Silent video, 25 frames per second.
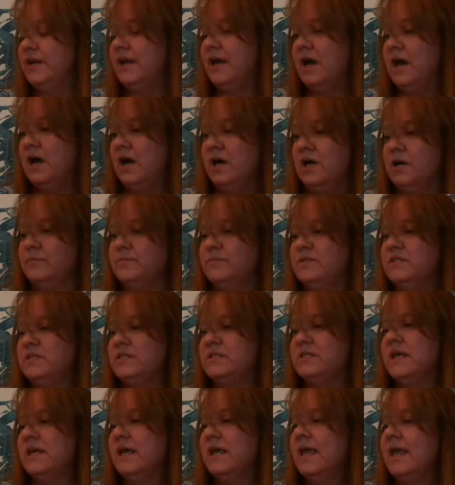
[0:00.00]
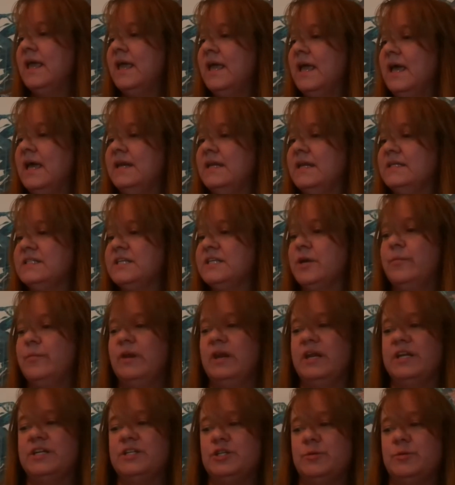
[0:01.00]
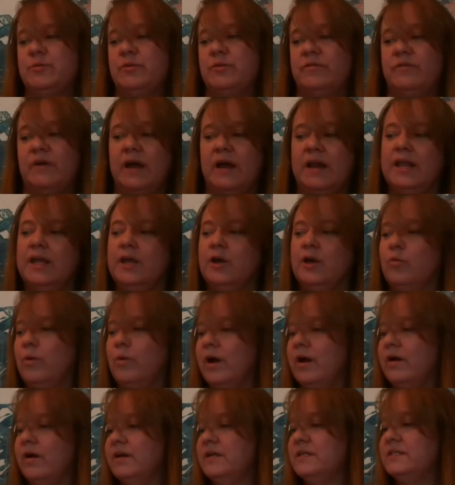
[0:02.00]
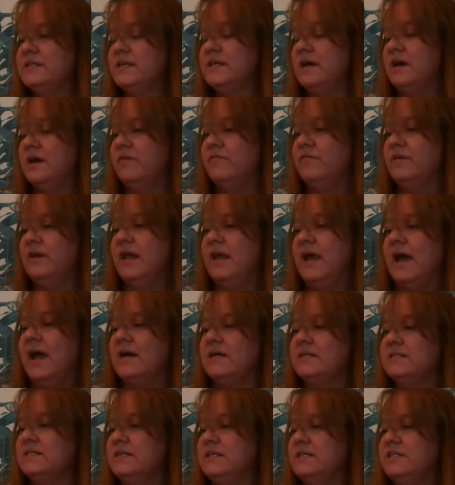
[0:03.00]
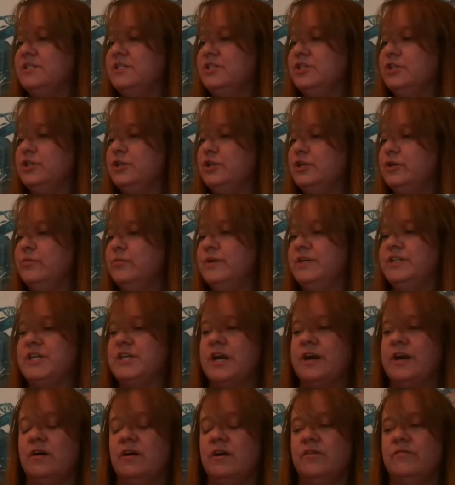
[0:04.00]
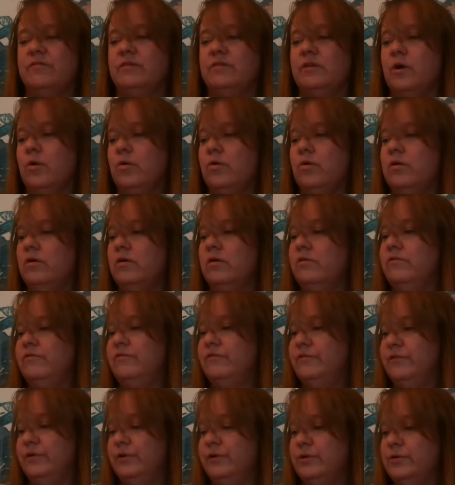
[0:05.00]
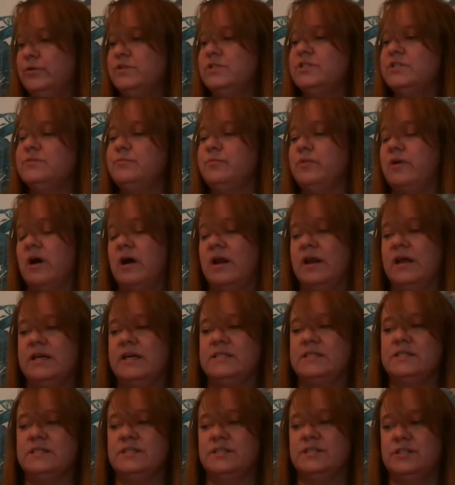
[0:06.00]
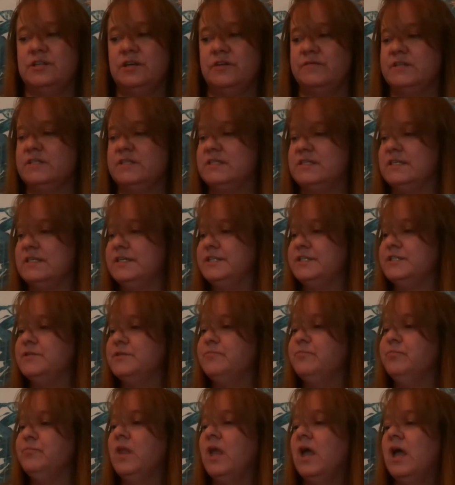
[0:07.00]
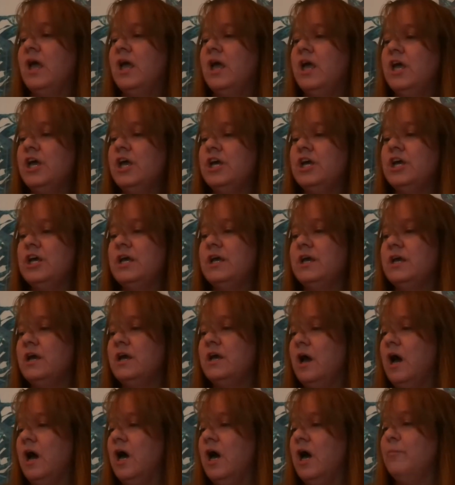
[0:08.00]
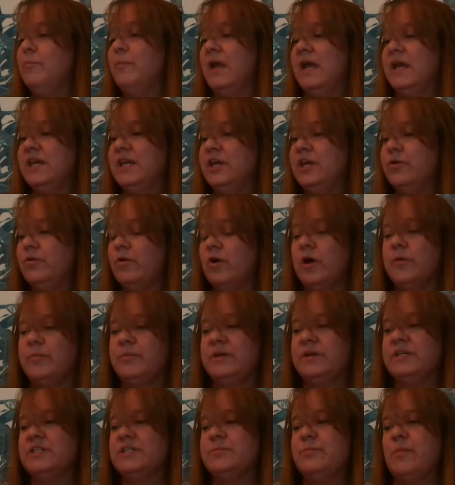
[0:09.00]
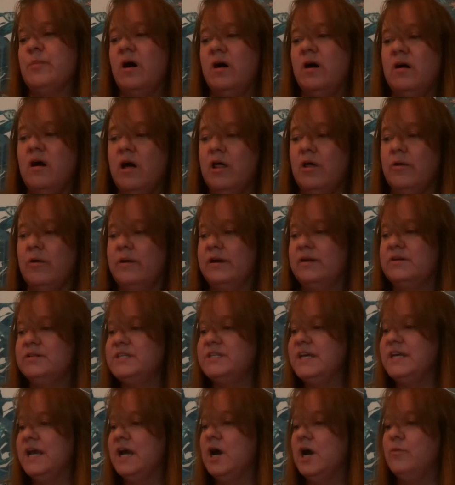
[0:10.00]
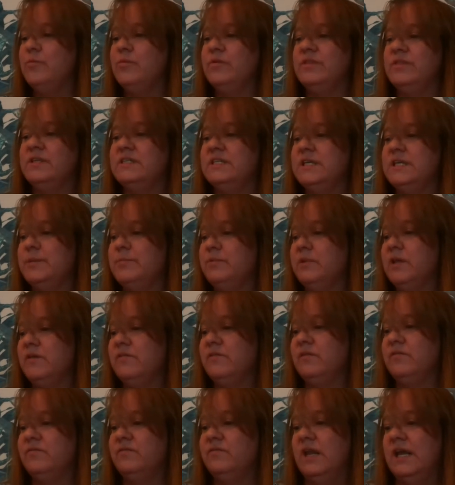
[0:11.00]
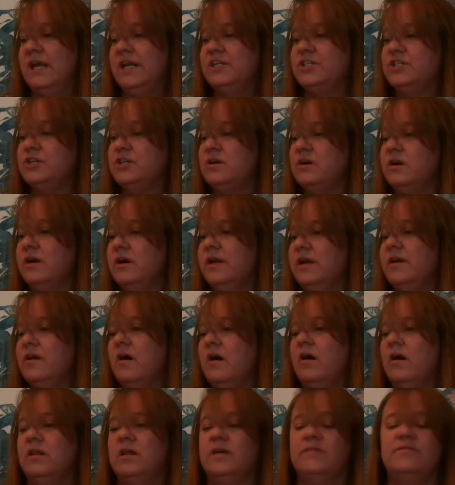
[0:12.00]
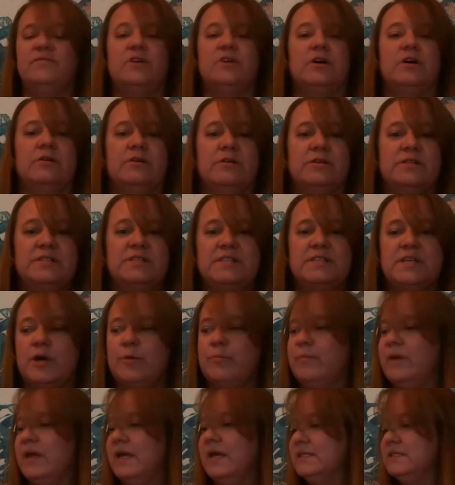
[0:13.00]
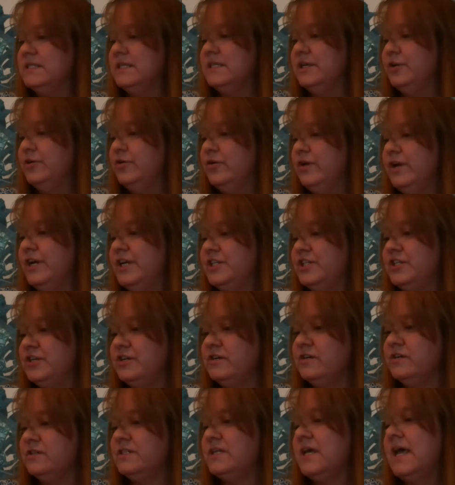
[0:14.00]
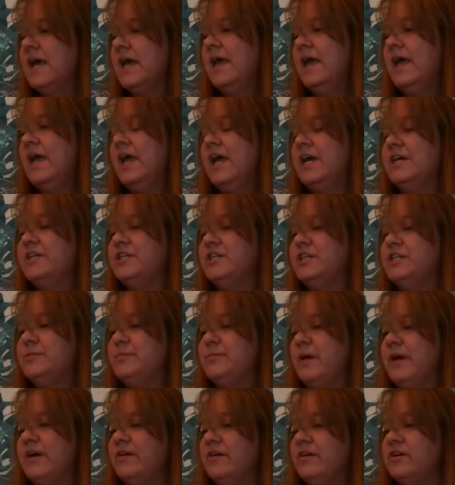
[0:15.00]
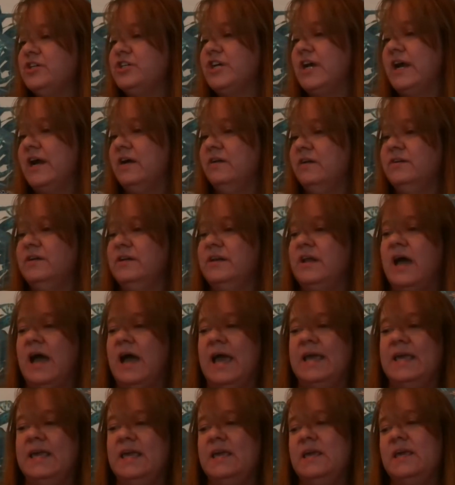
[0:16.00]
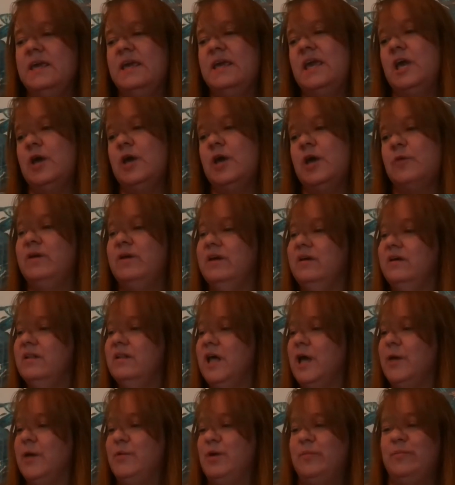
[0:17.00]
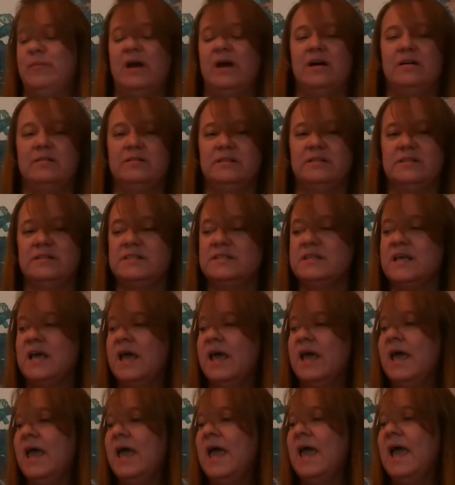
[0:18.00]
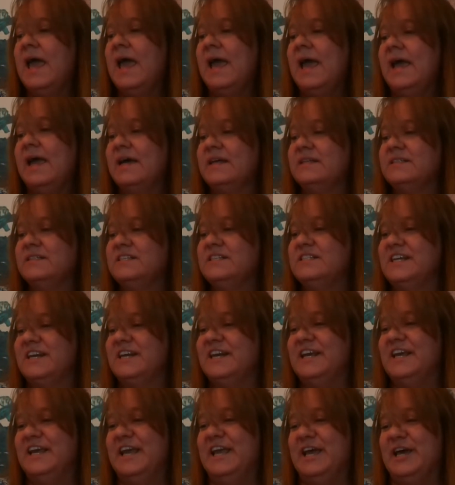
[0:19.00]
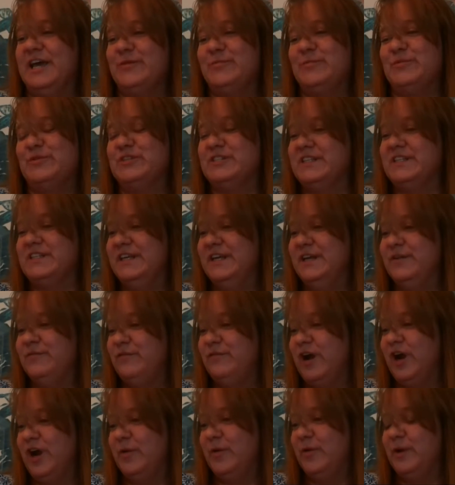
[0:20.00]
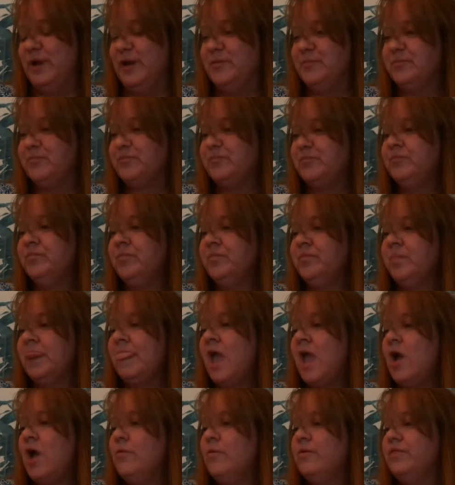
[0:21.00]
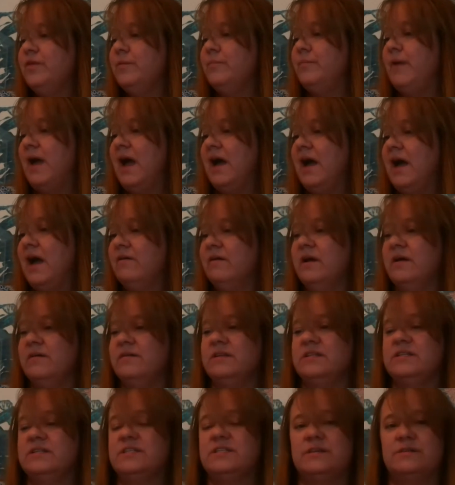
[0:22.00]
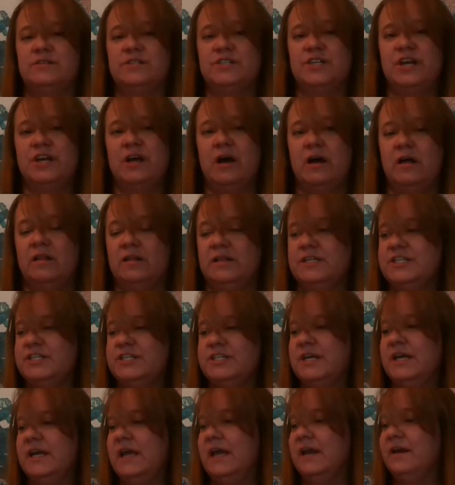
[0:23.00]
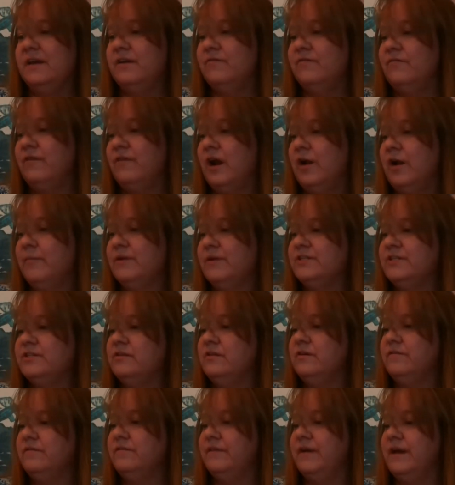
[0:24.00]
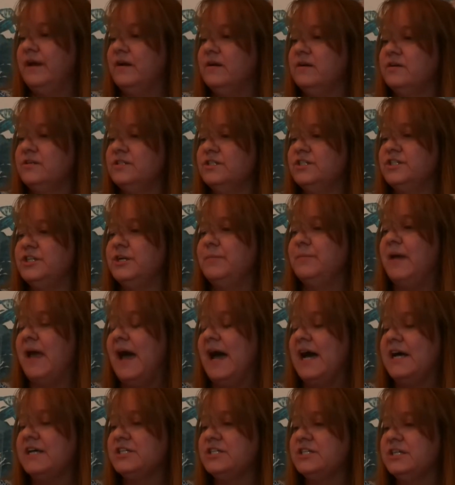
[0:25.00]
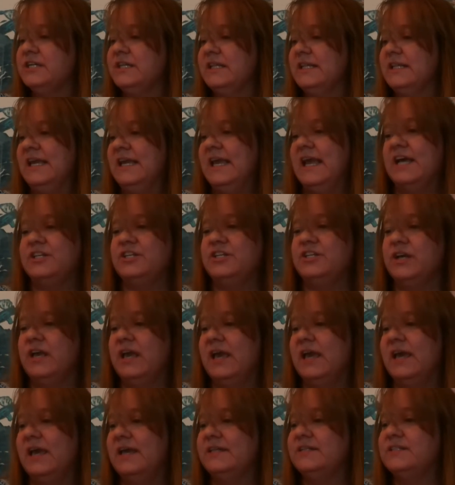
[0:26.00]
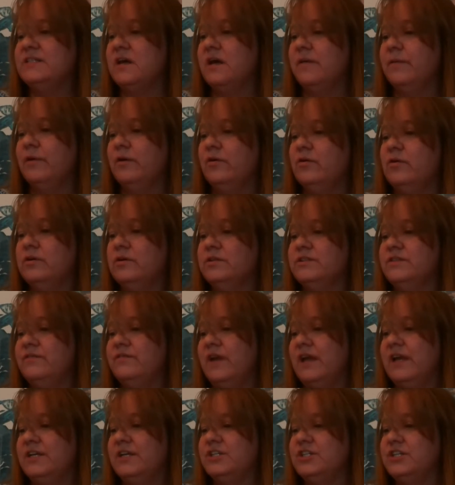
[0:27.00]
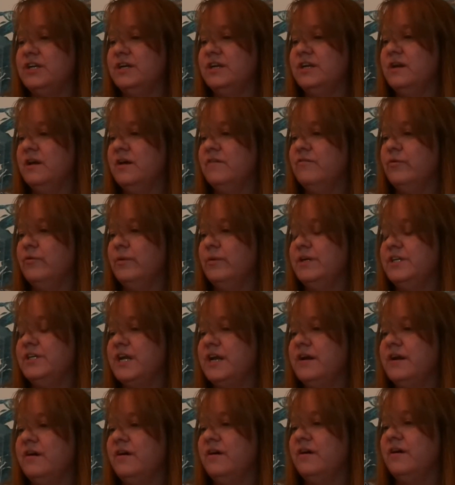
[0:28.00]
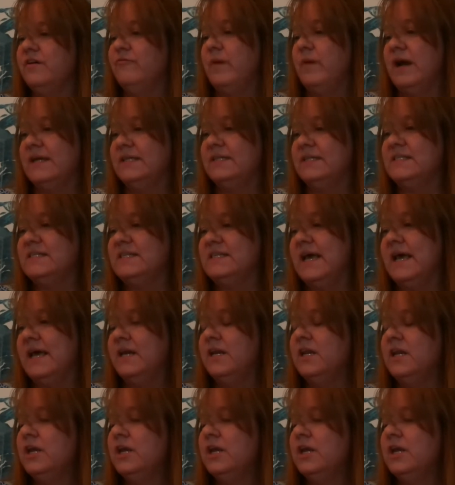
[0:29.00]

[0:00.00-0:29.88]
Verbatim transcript: Hubs and is committed to providing awareness of and access to regenerative local foods, products, and services. Uh, Mandy grew up in a small Colorado town with a deep love of nature and all of Earth's amazing creatures as she spent her childhood hiking, camping, climbing mountains, and studying animals and the environment. With a background in sociology and environmental affairs, she passionately educates on the cultivation of a regenerative mindset